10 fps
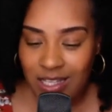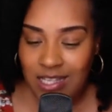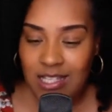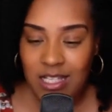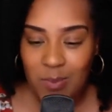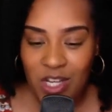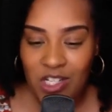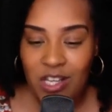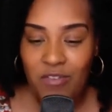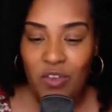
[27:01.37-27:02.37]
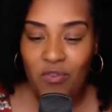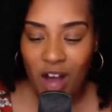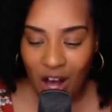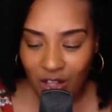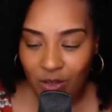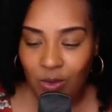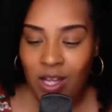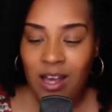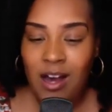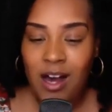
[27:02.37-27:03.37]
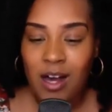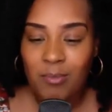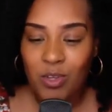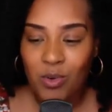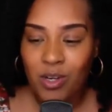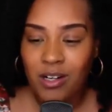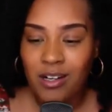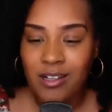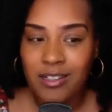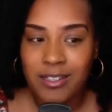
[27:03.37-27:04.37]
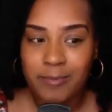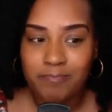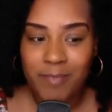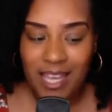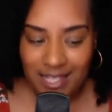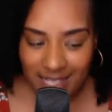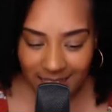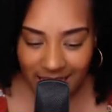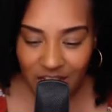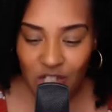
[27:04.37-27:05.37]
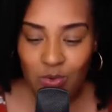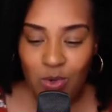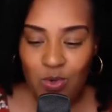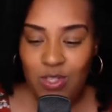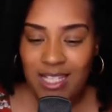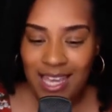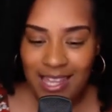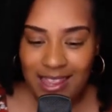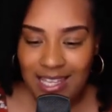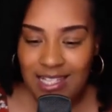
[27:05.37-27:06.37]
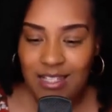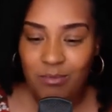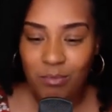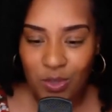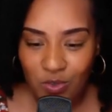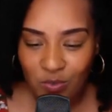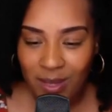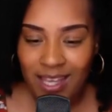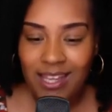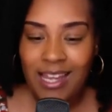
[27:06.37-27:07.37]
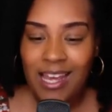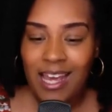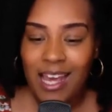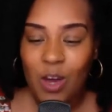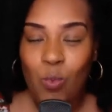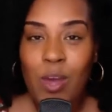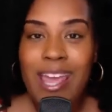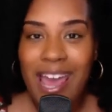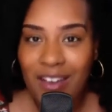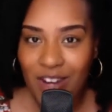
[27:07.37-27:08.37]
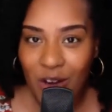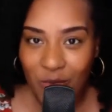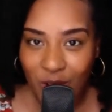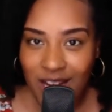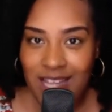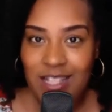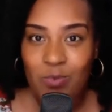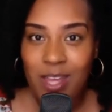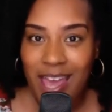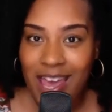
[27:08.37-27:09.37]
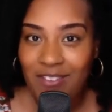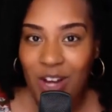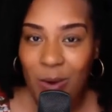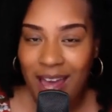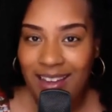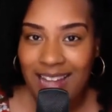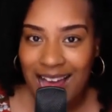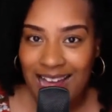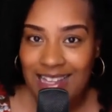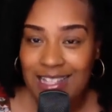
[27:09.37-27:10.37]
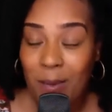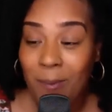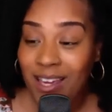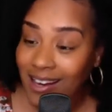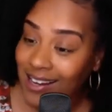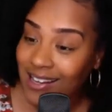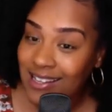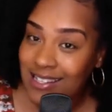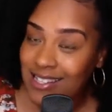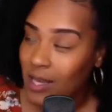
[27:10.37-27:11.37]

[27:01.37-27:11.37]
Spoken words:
this, especially if you follow your intellectuals in this movement, we have no friends, we have no allies, because